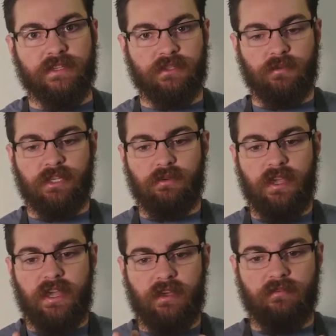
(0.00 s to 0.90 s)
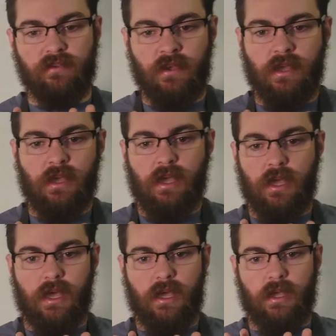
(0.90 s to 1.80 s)
So when you have
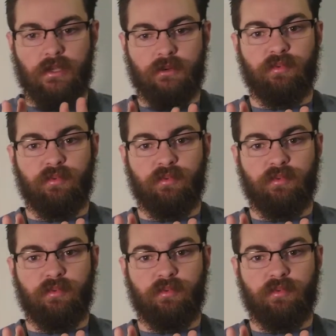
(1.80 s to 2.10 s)
your